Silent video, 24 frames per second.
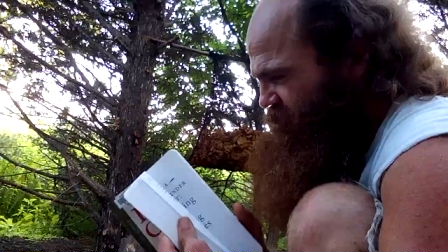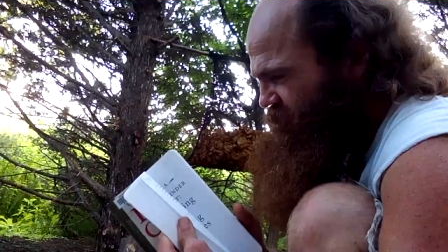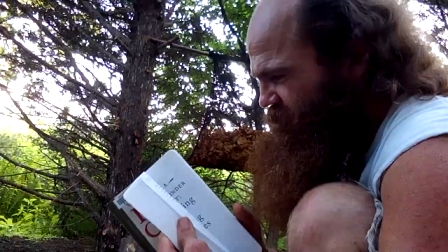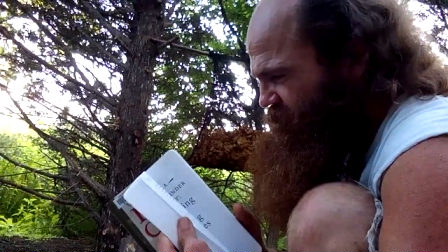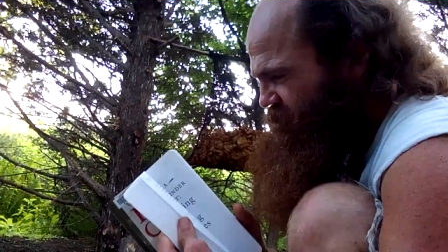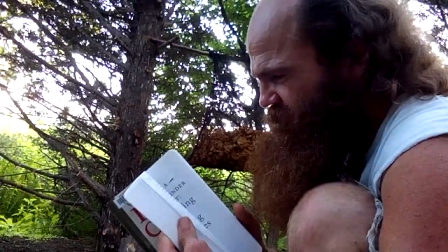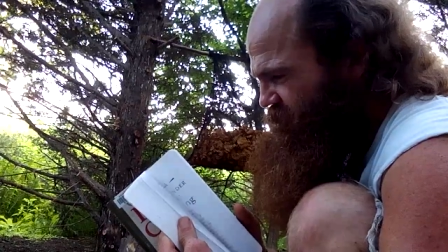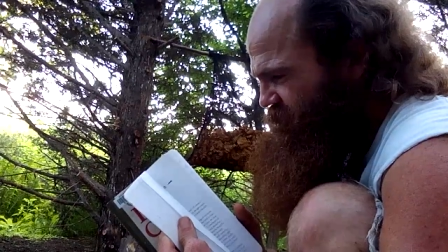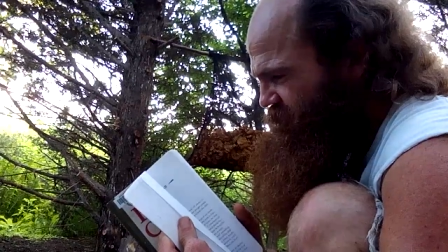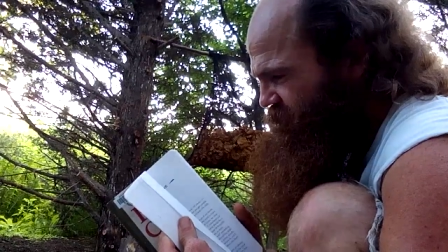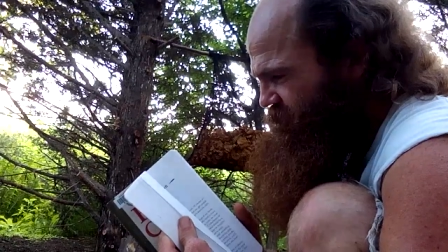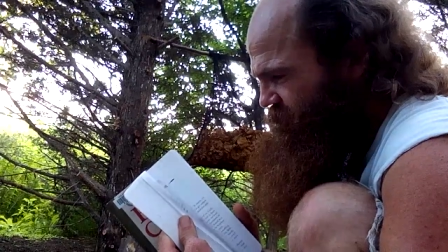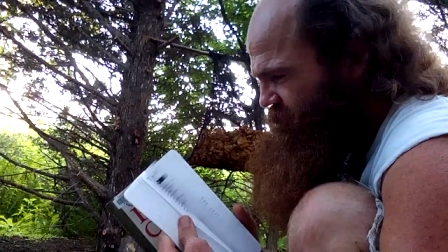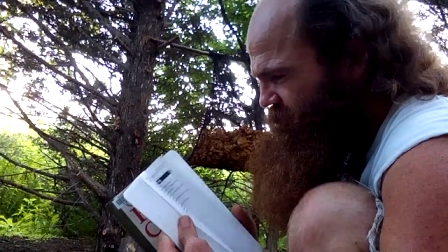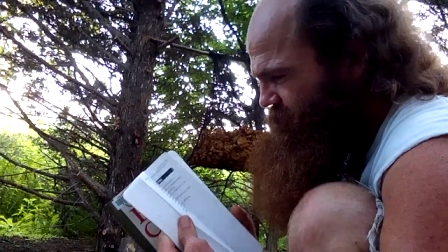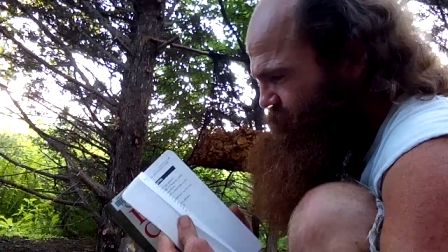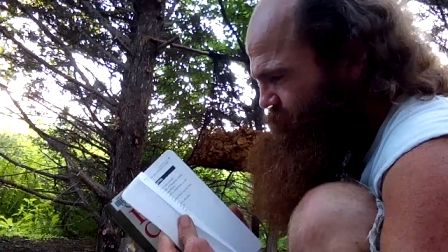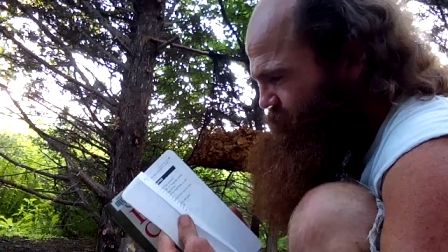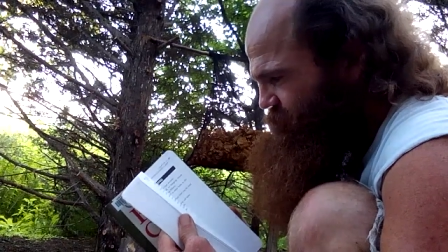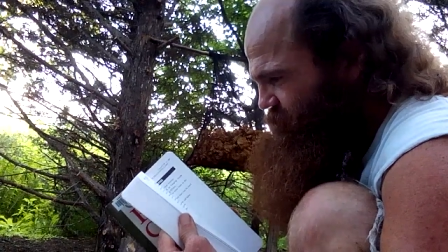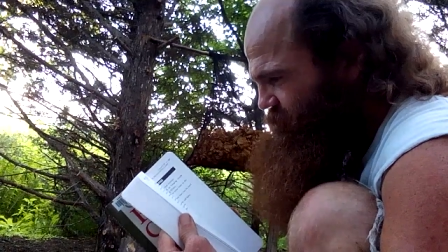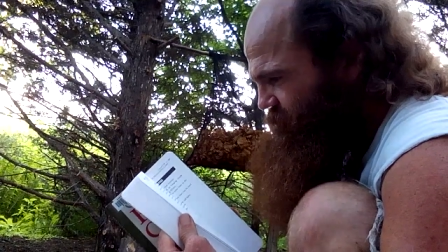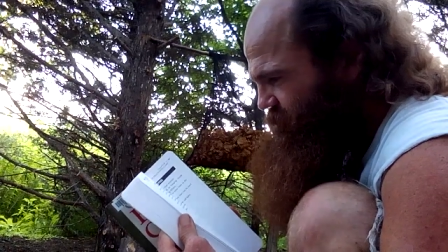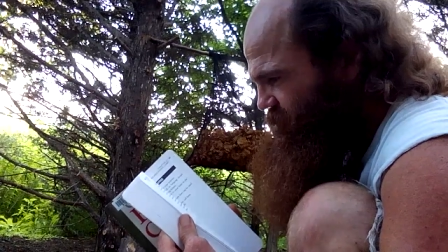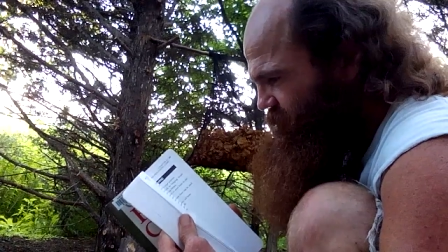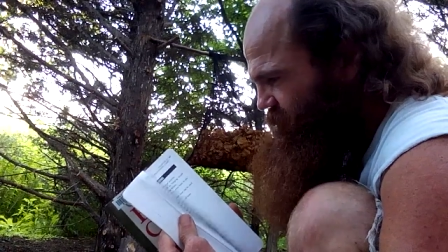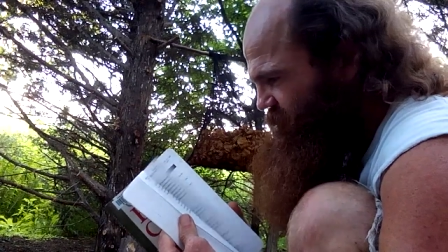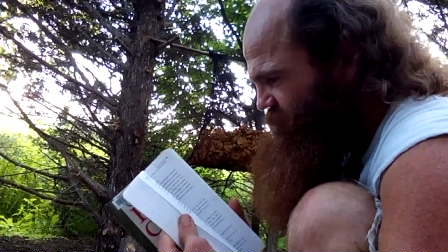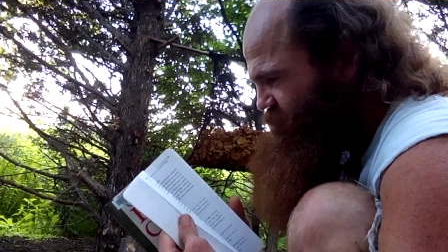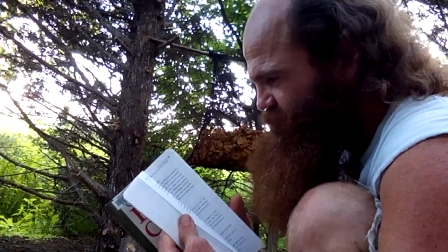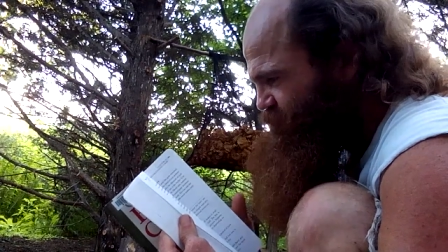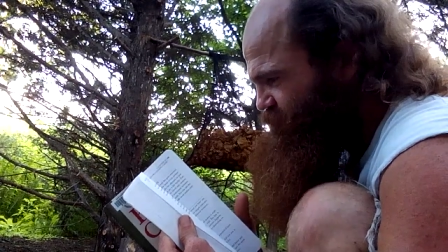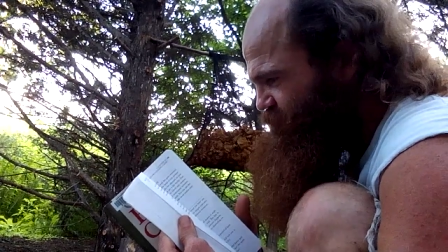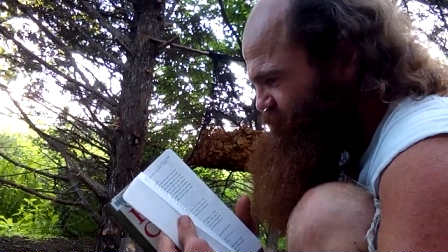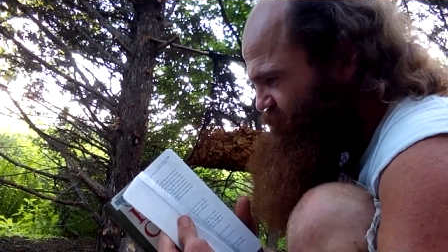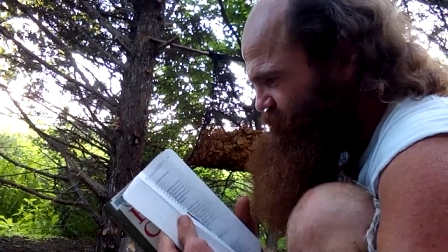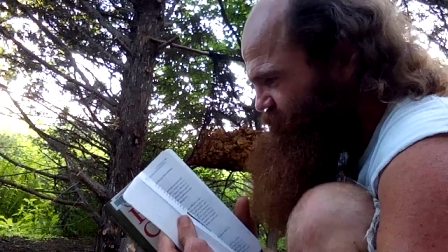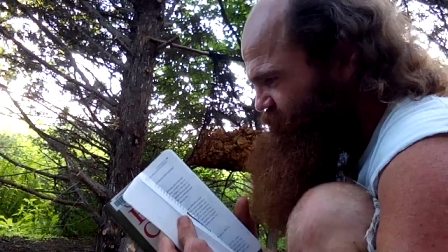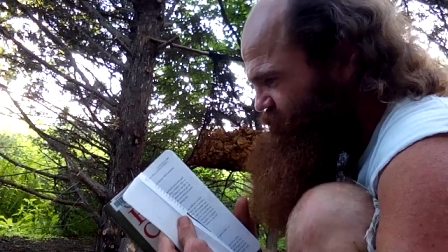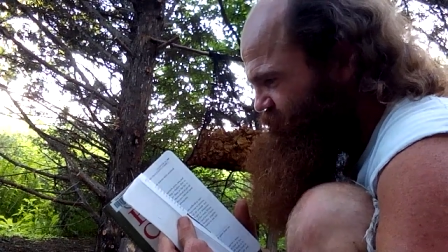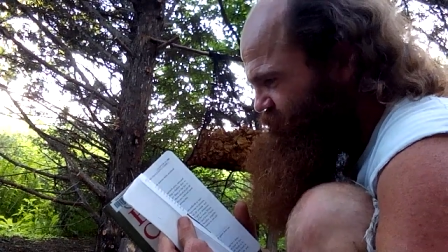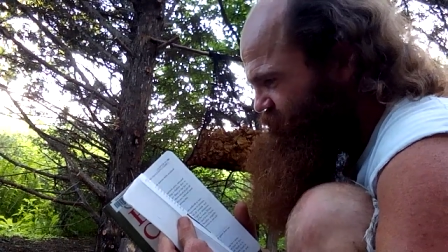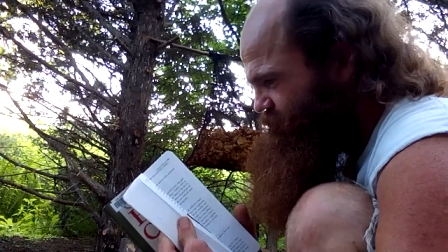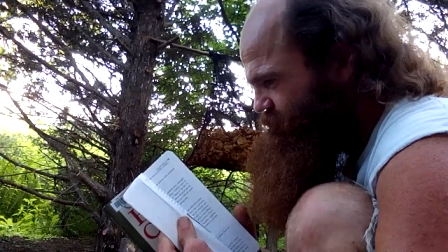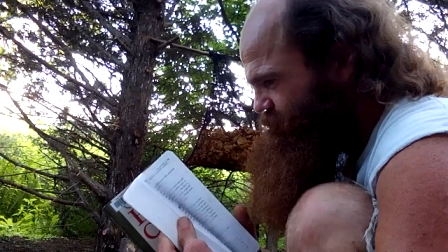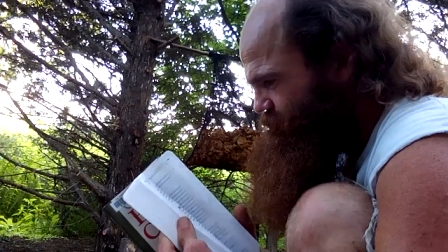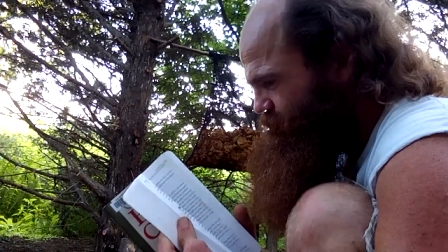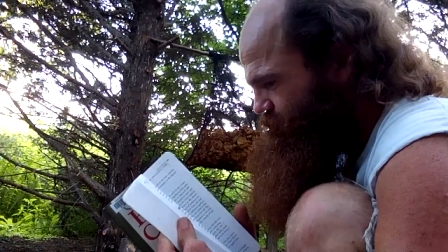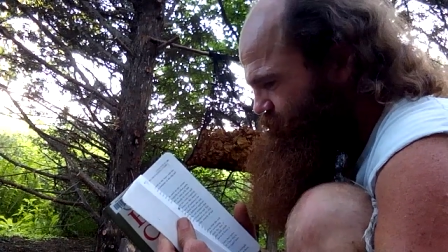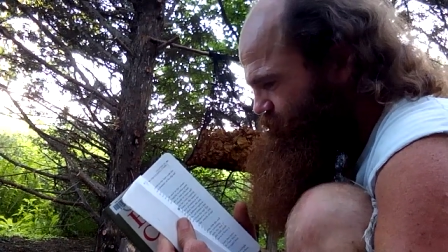Uh, I should have